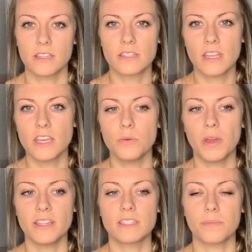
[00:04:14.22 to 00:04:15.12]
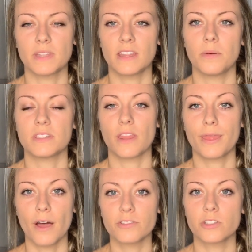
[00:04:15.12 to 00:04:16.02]
let's say you paid something that was
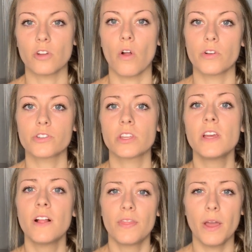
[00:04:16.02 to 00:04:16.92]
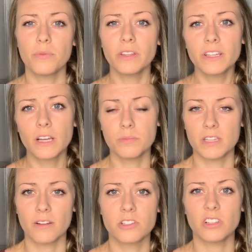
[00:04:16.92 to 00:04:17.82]
$1,000, that really comes
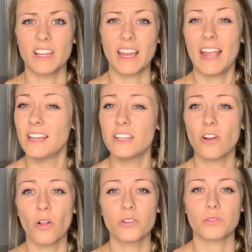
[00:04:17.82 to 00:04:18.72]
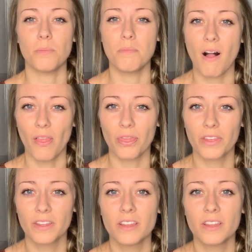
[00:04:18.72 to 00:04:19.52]
out to like $80 a month.